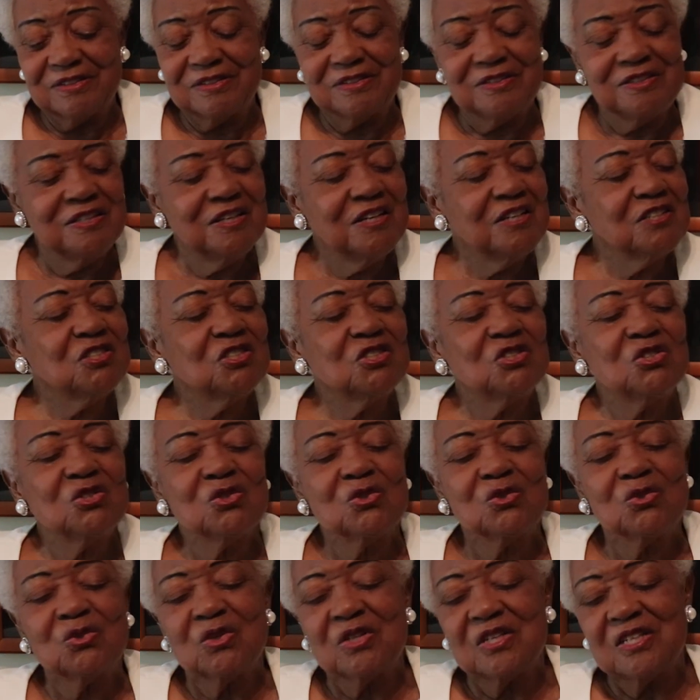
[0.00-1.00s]
touched
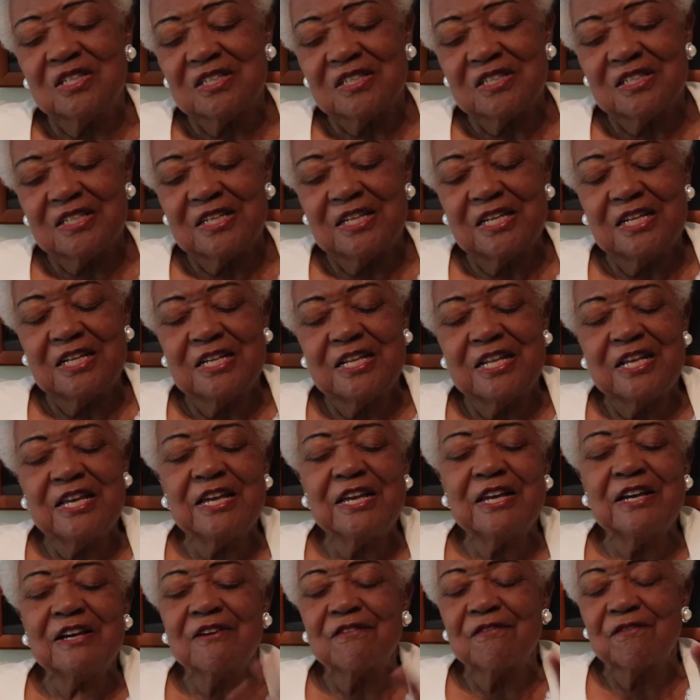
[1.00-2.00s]
you in
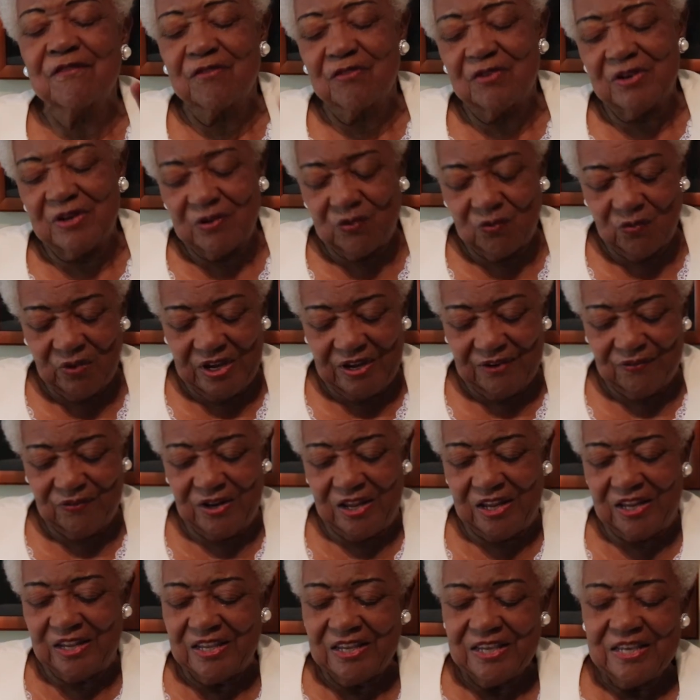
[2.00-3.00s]
every way,
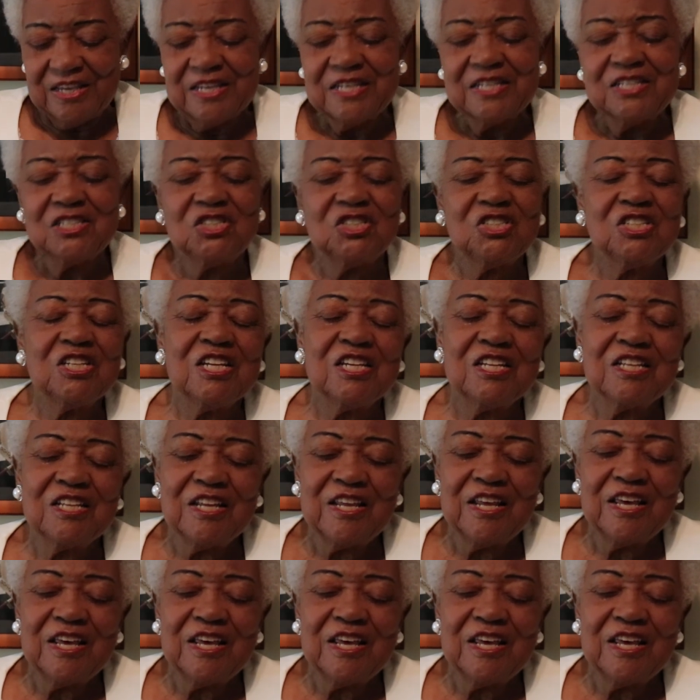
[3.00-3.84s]
right? She